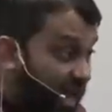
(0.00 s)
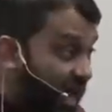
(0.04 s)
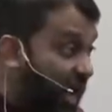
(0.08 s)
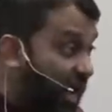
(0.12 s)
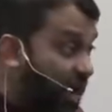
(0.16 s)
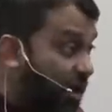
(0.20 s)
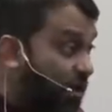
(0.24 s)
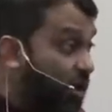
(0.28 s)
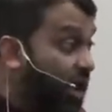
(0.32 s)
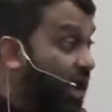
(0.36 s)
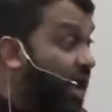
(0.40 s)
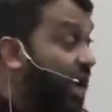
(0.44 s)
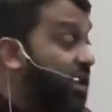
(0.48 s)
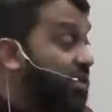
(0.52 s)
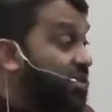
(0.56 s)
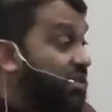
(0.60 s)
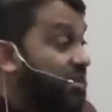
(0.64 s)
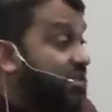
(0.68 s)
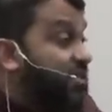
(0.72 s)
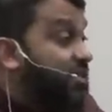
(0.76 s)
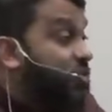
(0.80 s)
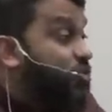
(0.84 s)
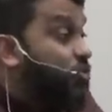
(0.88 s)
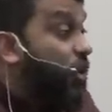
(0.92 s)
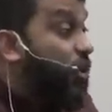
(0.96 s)
how, and
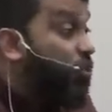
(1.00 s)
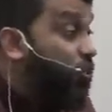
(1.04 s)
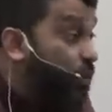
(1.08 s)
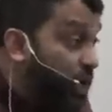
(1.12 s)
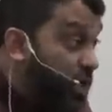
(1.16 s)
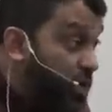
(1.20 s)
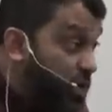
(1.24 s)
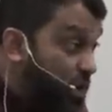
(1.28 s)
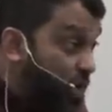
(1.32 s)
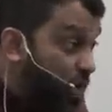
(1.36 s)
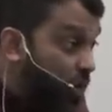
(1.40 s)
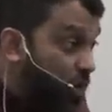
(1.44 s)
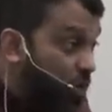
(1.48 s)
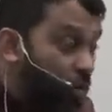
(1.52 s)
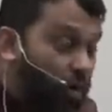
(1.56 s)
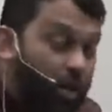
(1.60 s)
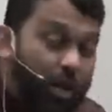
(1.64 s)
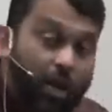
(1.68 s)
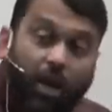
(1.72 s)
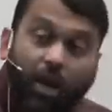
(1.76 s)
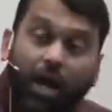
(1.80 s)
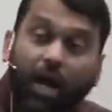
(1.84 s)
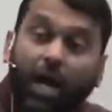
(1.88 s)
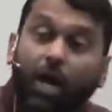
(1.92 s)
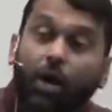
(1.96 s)
this is what we know.
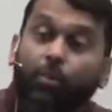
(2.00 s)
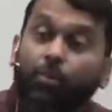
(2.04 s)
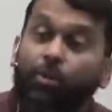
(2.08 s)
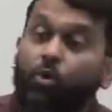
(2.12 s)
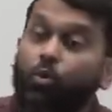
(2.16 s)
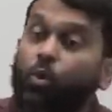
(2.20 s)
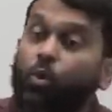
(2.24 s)
How about